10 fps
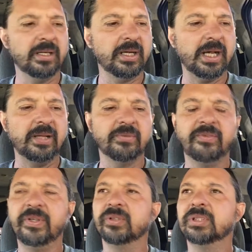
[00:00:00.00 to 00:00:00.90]
I had
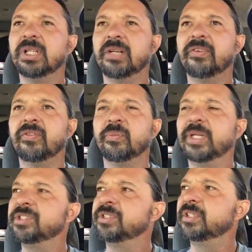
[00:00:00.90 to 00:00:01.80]
revealed a lot of
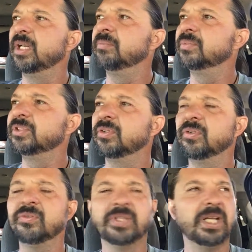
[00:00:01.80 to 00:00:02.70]
information to them,
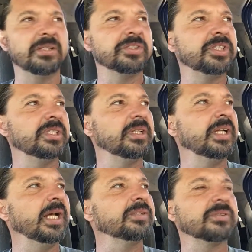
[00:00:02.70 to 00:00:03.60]
so they understood the
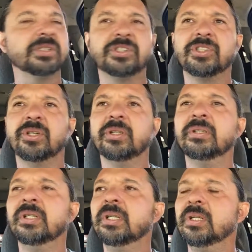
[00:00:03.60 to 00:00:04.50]
natural concern
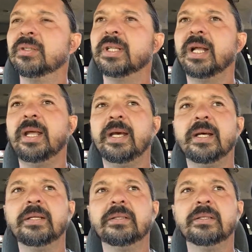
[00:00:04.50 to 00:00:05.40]
that I
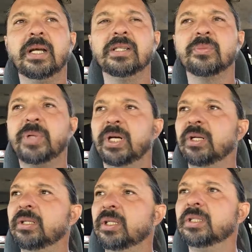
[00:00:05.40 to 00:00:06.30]
had as a
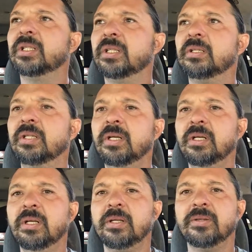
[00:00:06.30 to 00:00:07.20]
parent and
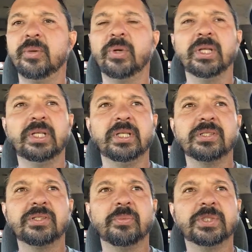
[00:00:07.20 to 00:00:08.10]
the
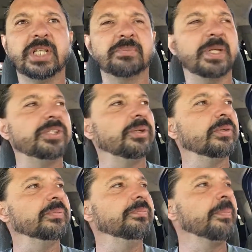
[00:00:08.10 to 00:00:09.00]
willingness to protect my
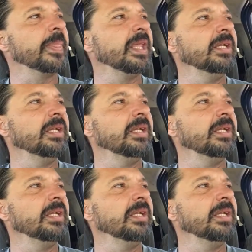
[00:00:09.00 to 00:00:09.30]
children.